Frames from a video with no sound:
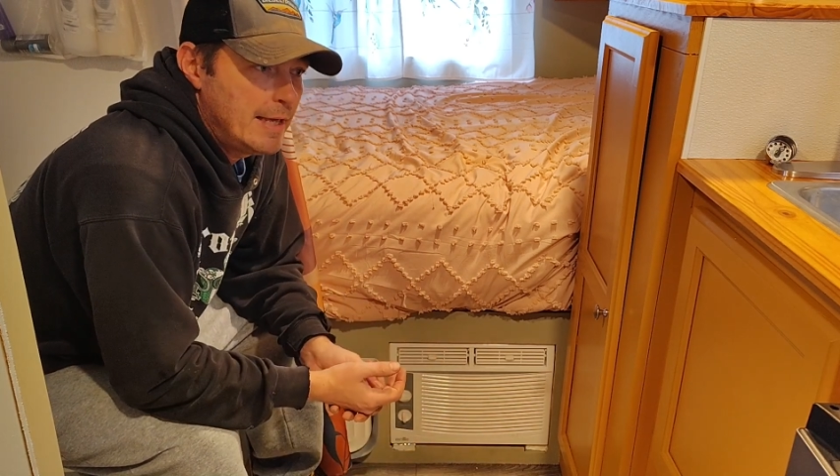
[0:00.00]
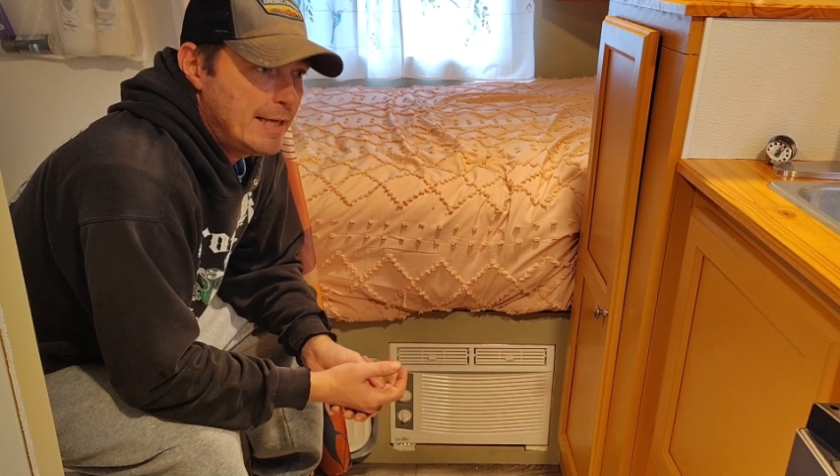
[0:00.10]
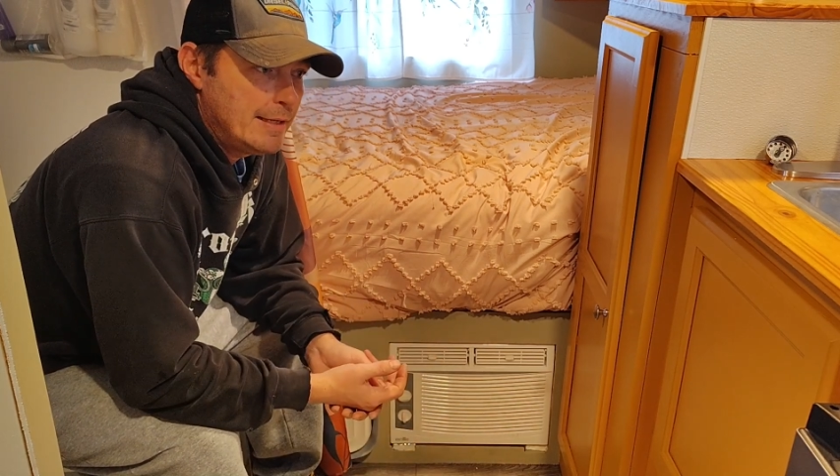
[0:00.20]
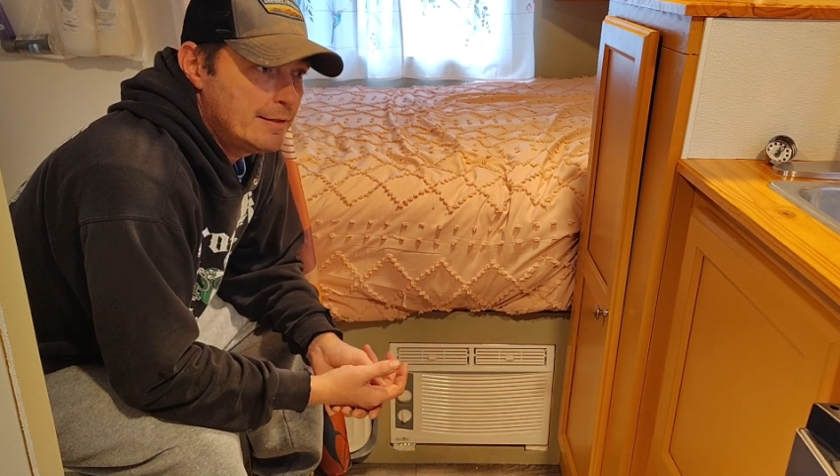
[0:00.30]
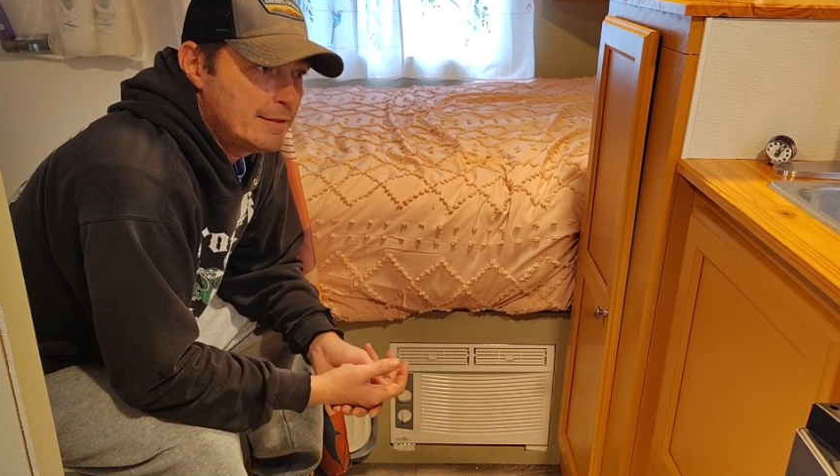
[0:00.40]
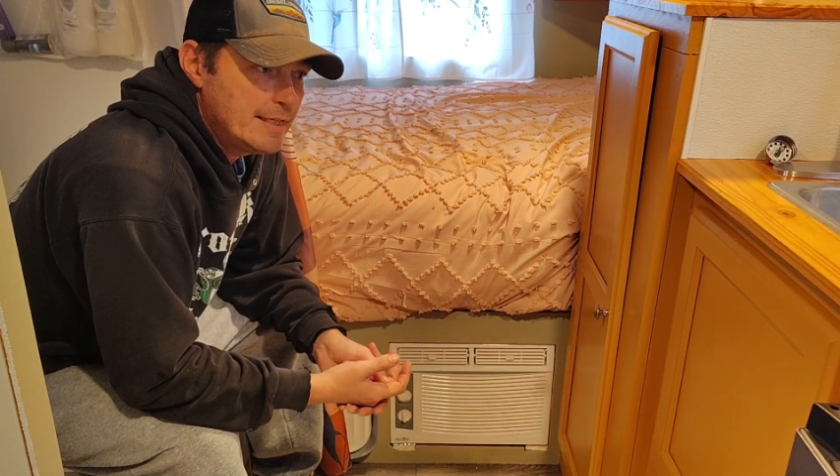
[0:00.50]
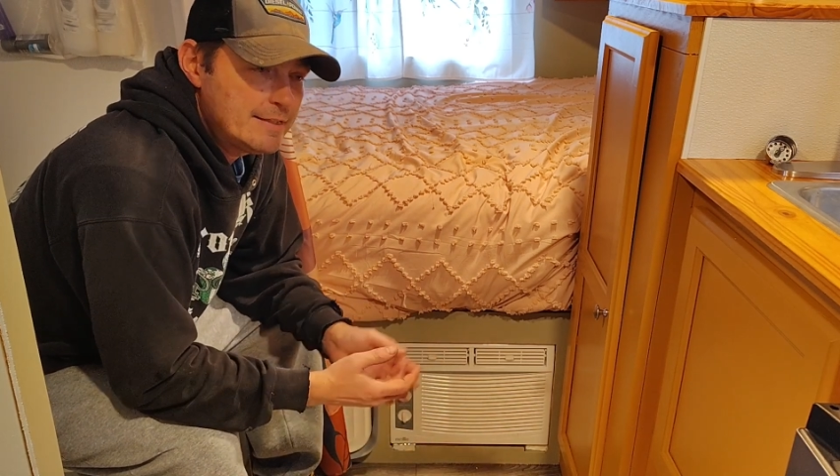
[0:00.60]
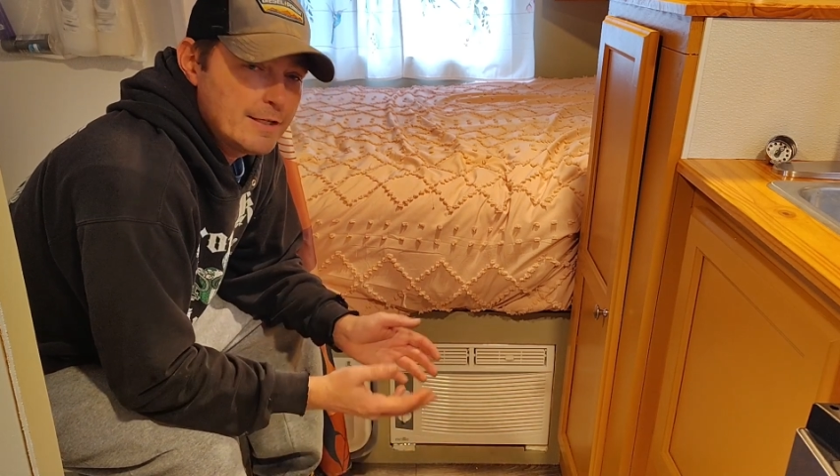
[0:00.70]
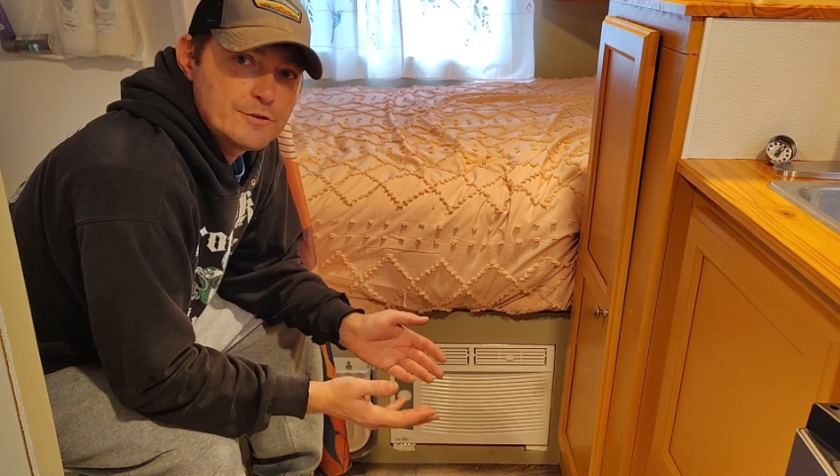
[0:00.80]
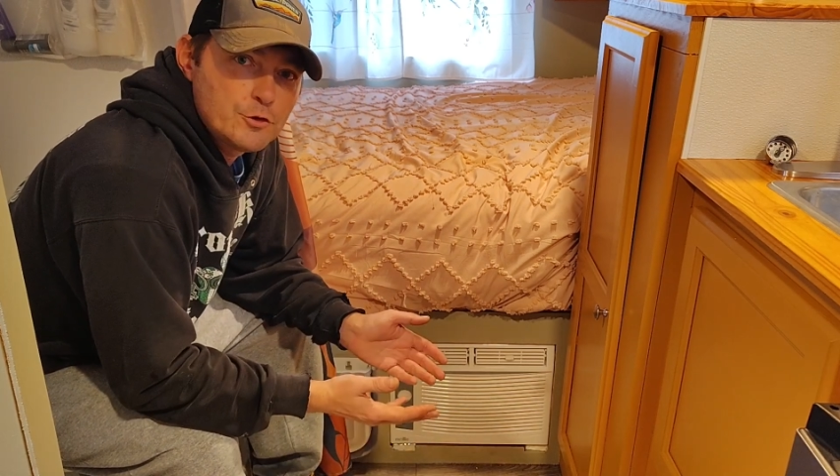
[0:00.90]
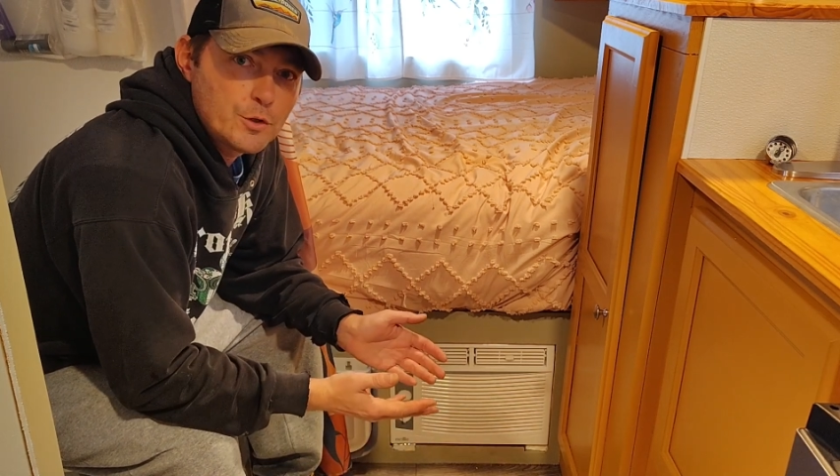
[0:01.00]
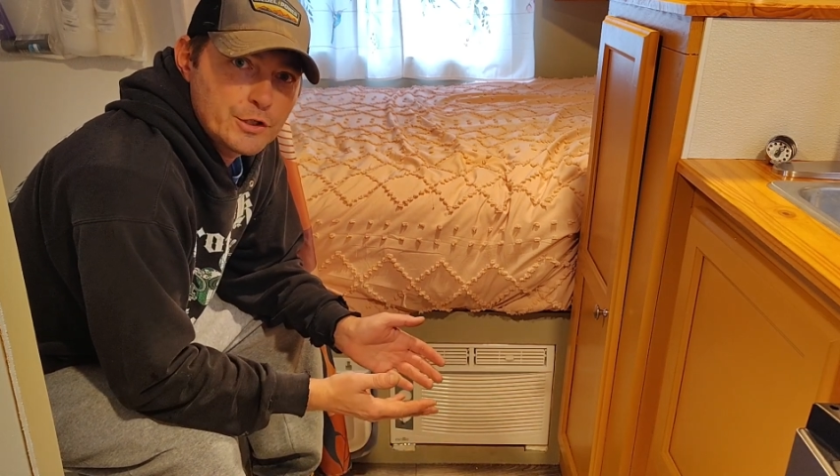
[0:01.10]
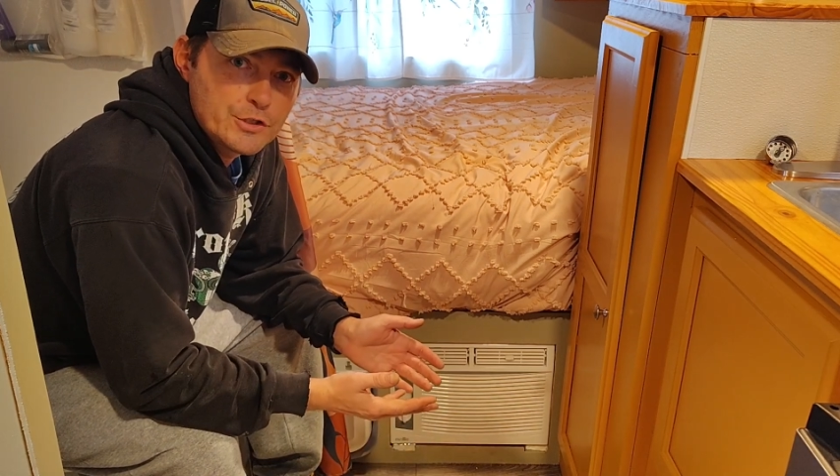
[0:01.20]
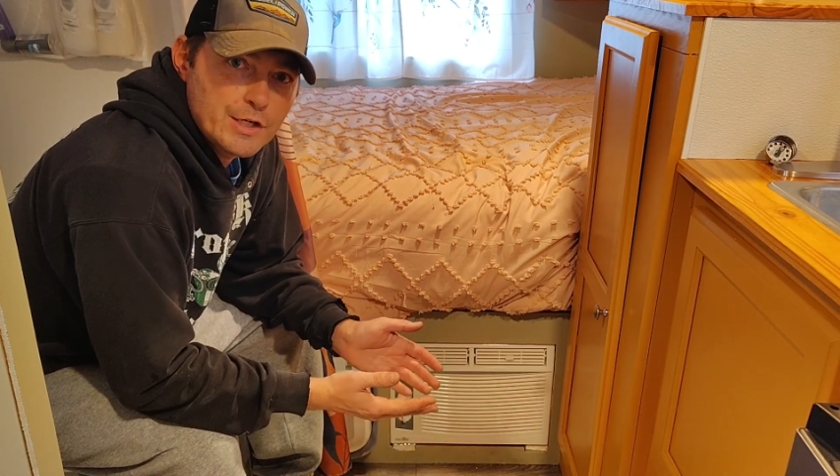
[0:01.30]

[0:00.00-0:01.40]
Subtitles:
and it does do a good